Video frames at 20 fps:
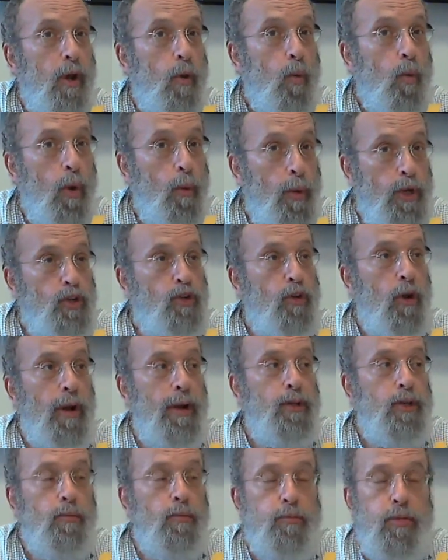When we're
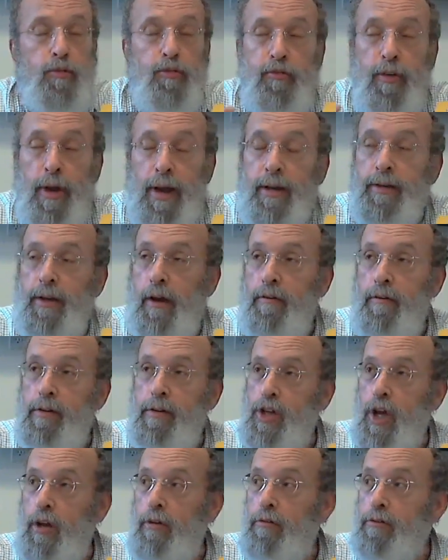trying to perfect
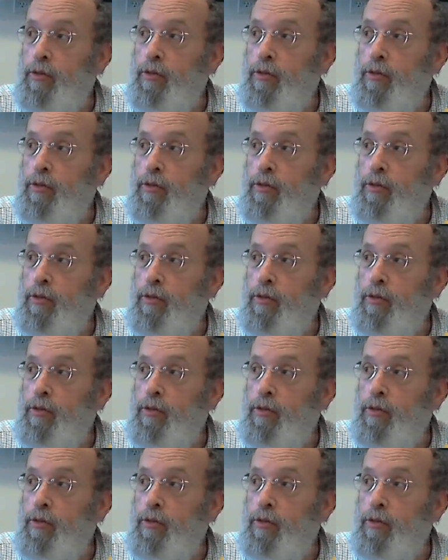ourselves,